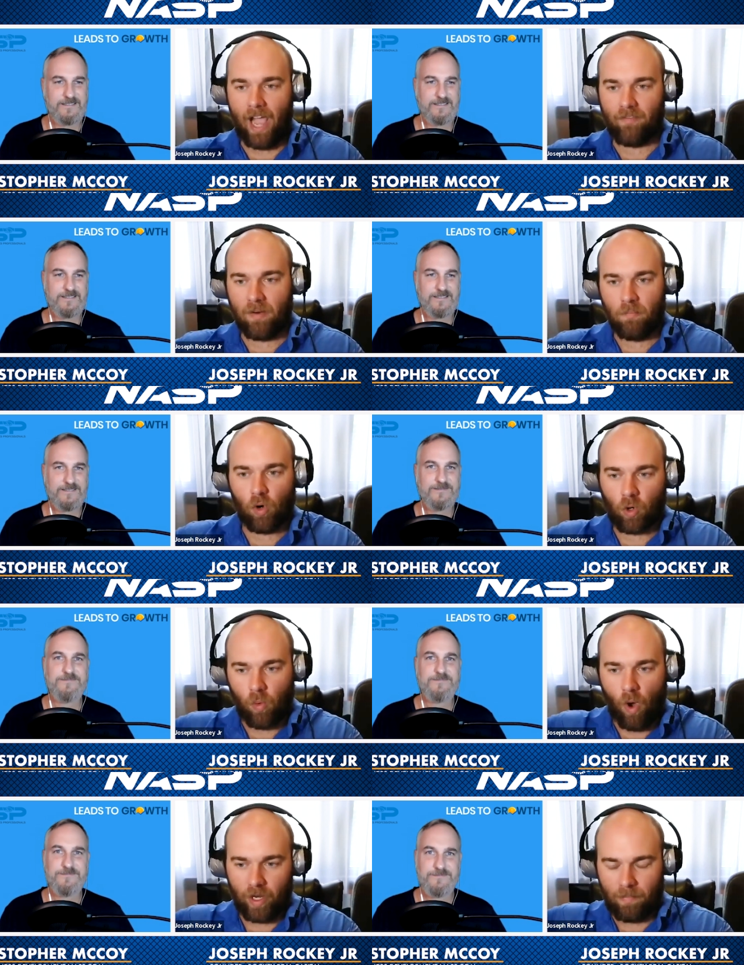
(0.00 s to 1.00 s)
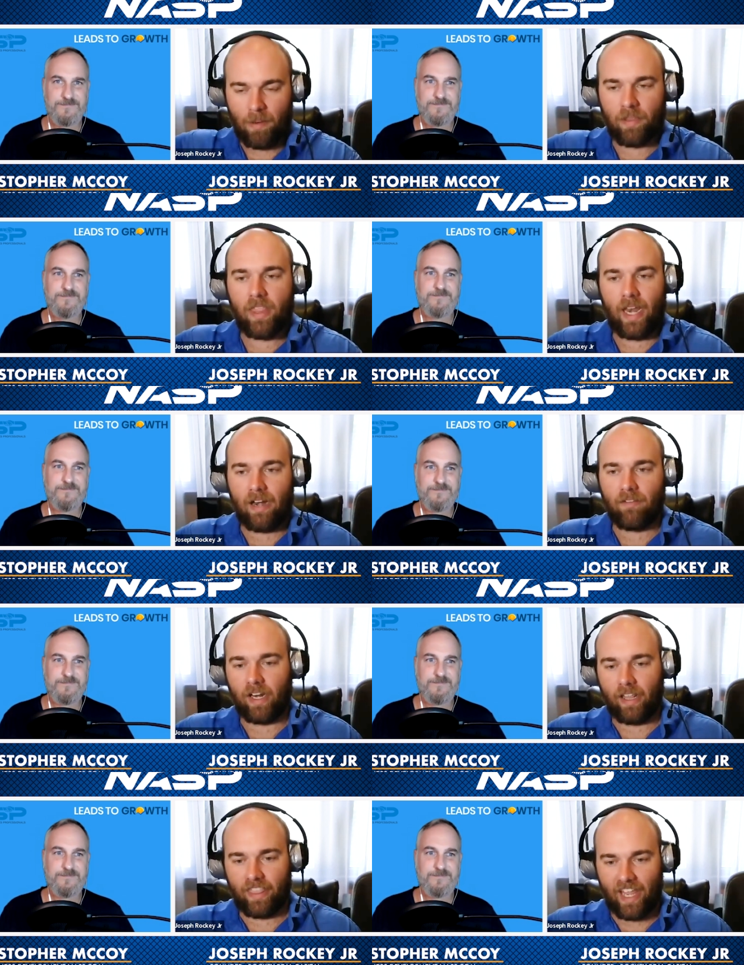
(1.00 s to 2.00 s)
Speaker 1: having more quality people that they
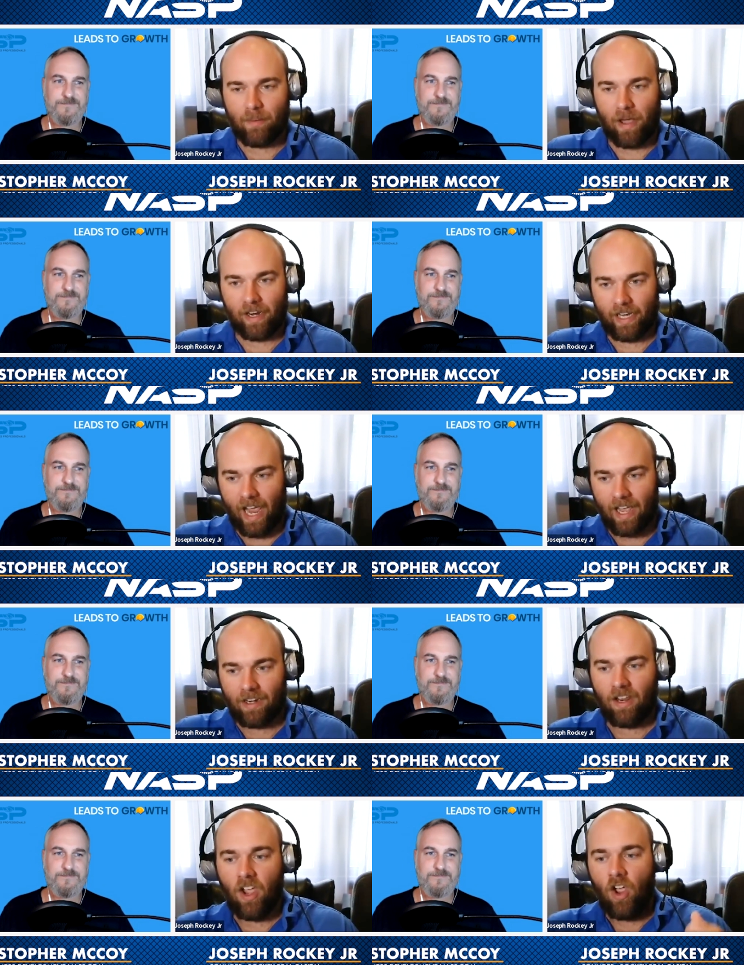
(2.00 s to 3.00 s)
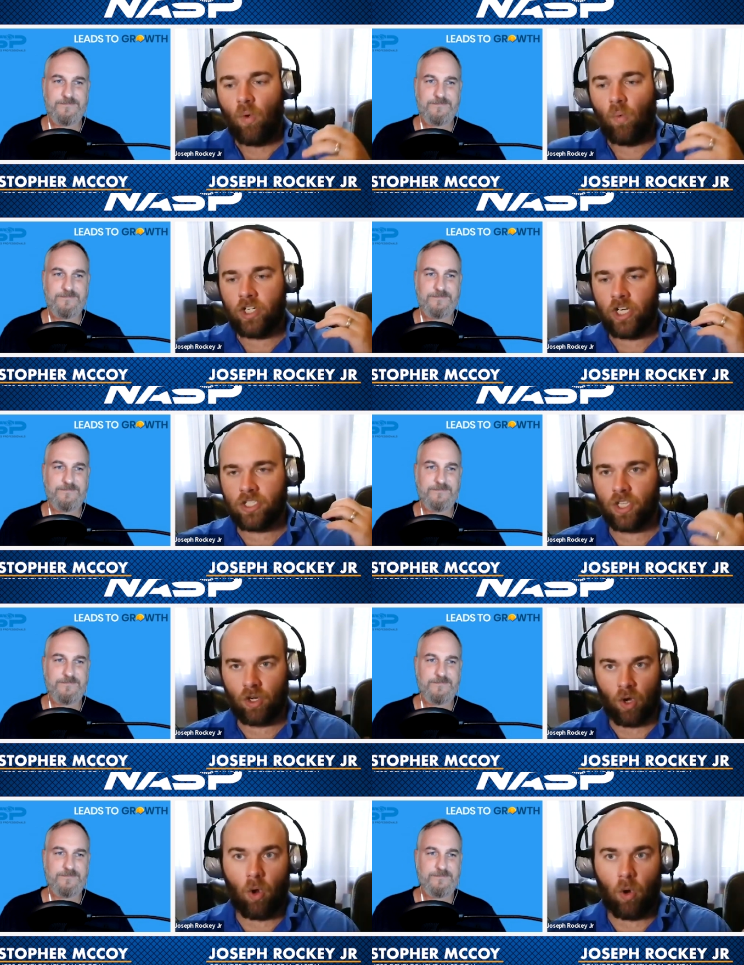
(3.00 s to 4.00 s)
never need to think about again, which is
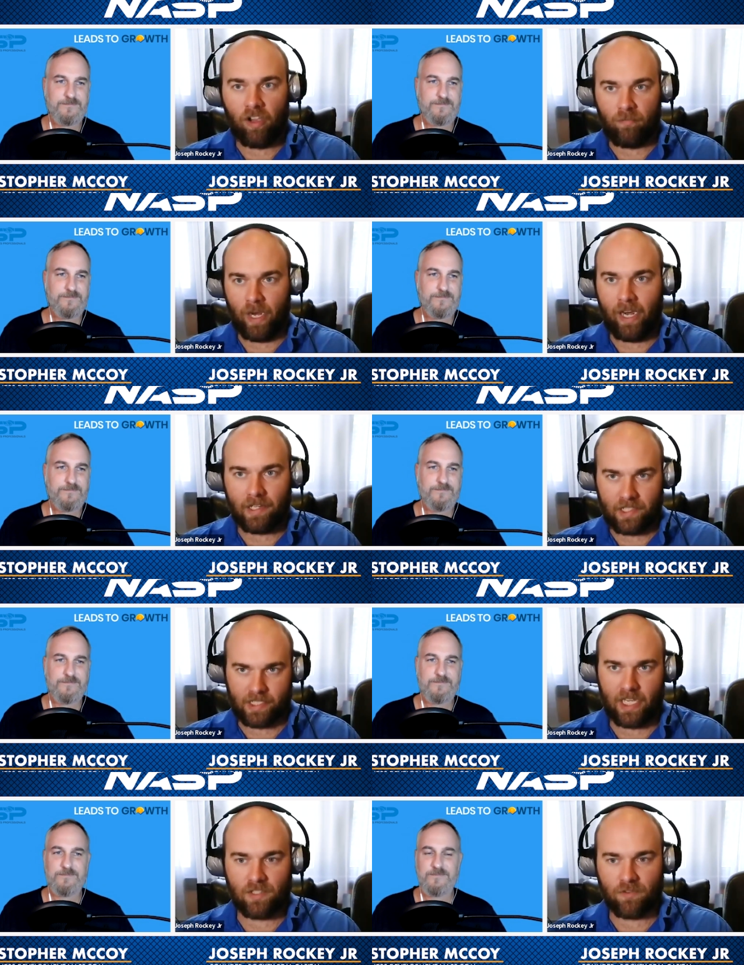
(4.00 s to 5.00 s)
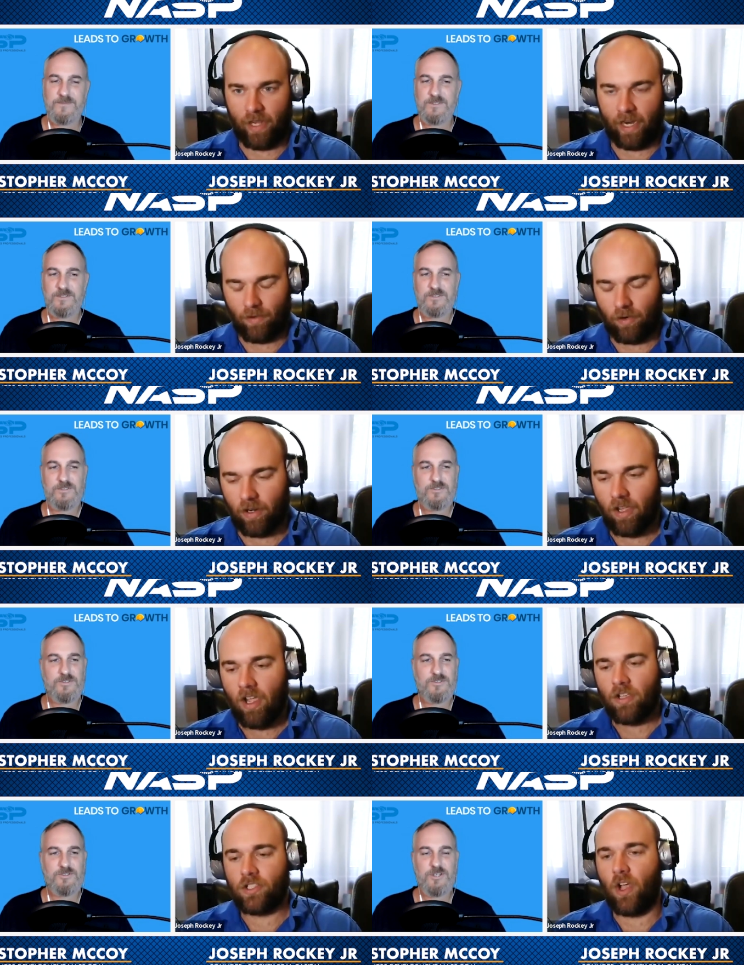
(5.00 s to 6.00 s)
the goal of being a successful landlord.
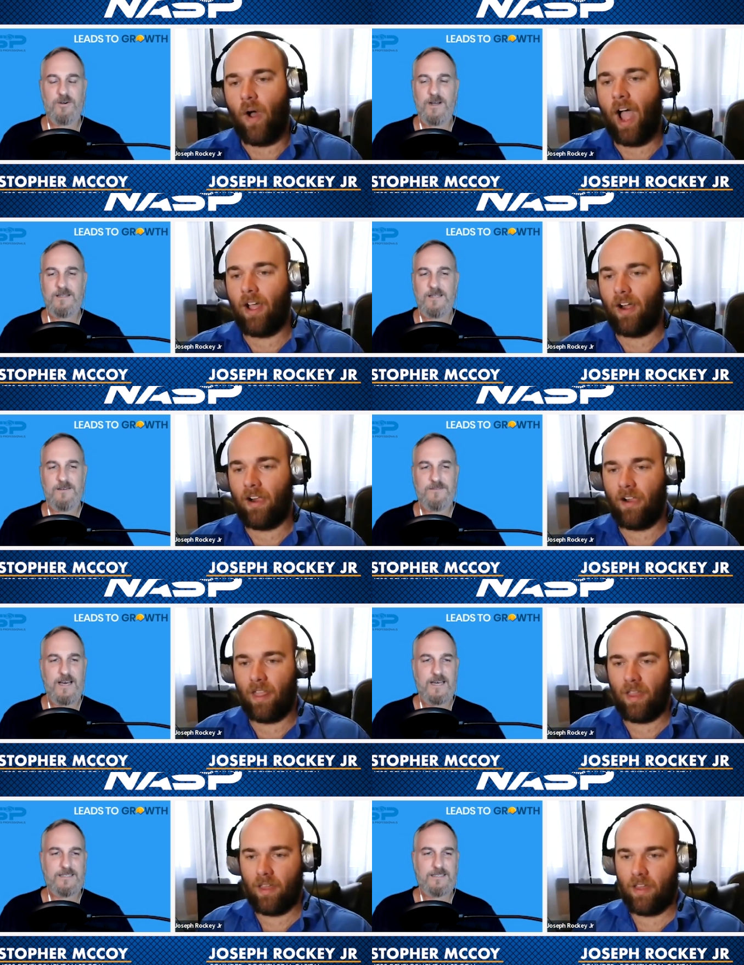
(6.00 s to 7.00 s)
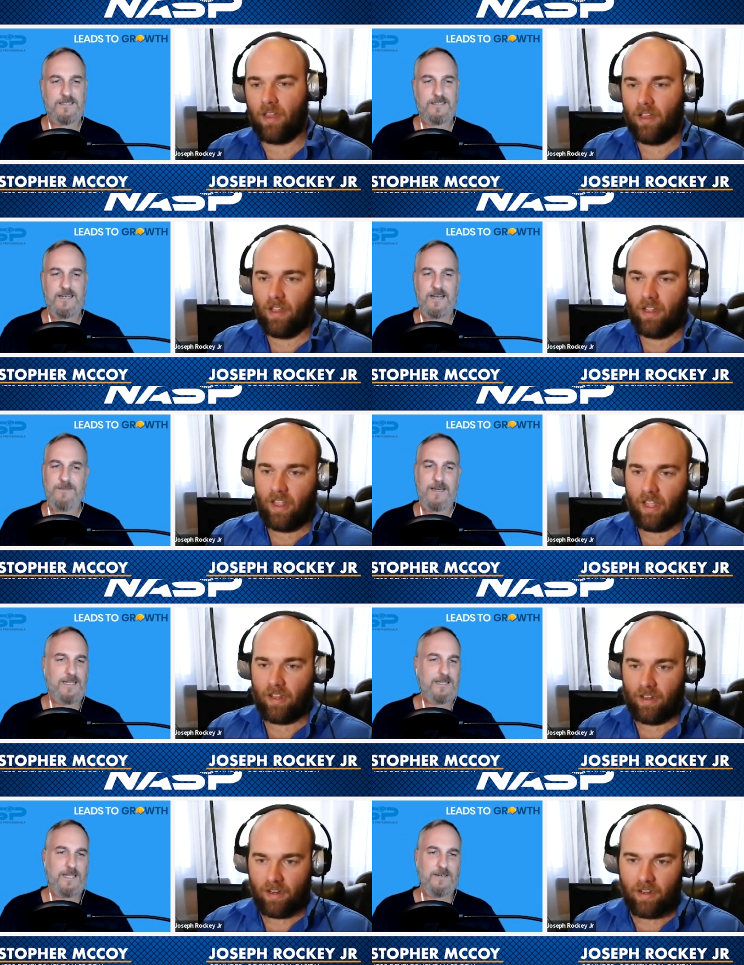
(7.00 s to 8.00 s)
Speaker 2: Joe, I love that. I
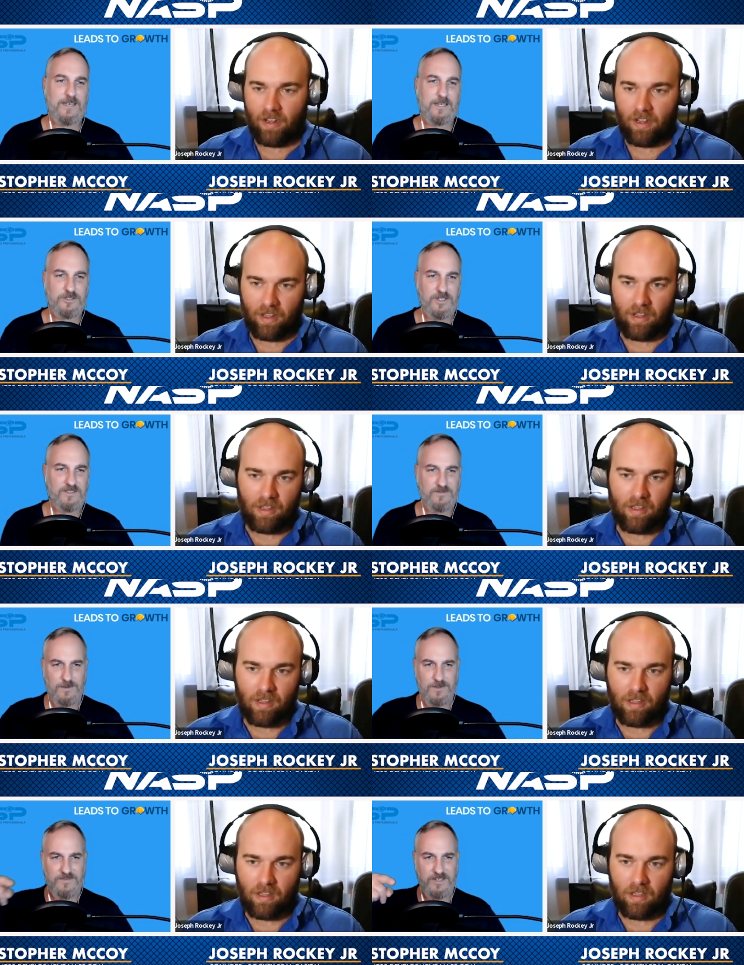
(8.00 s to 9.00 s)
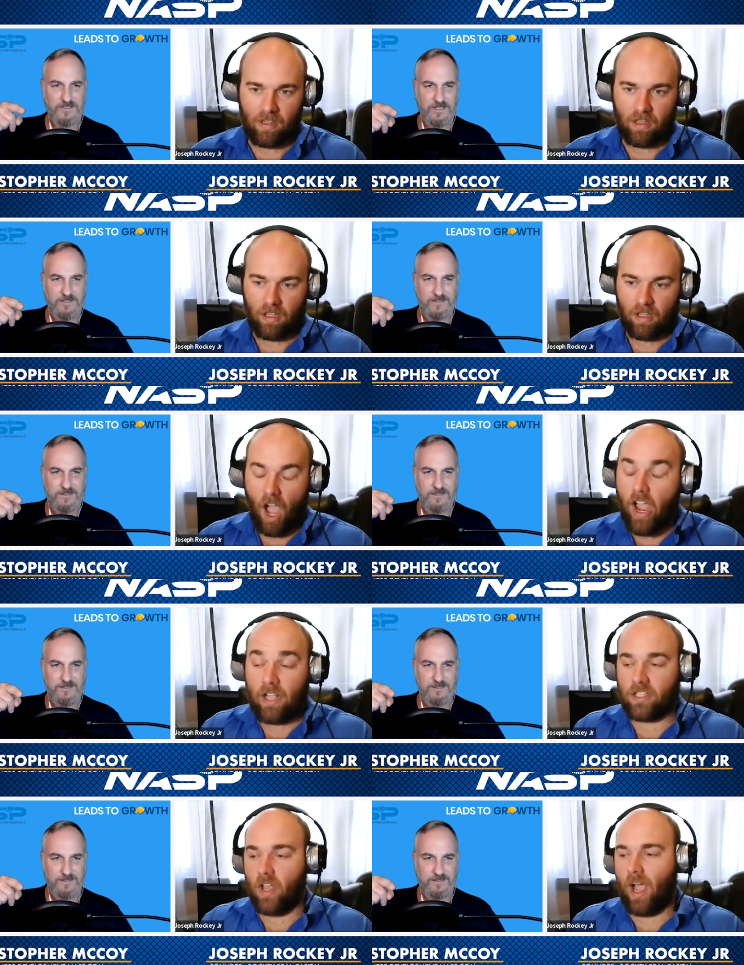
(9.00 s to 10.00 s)
love that. Good. You have something to finish there?
Speaker 1: Oh,
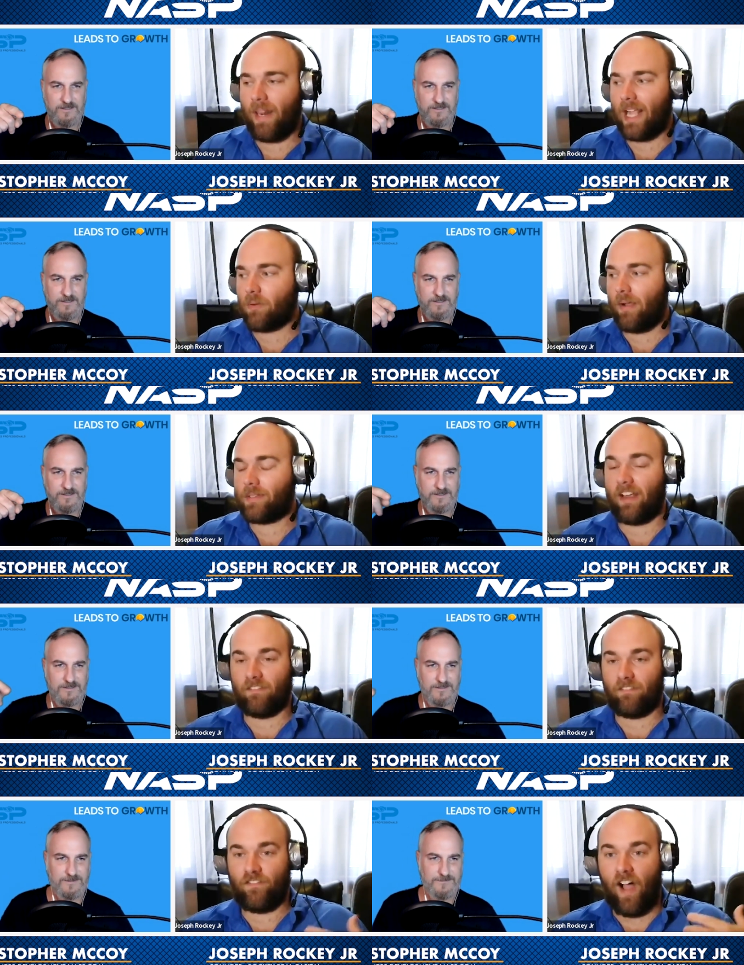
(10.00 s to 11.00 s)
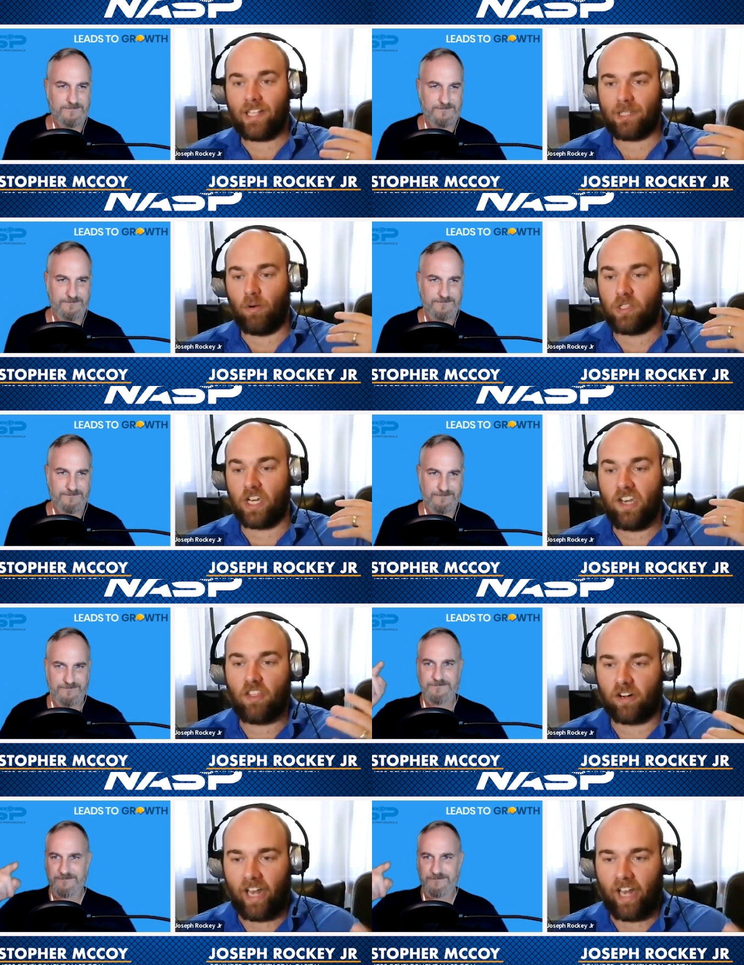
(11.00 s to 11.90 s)
yeah. So, I mean, that's why I'd say find someone who's another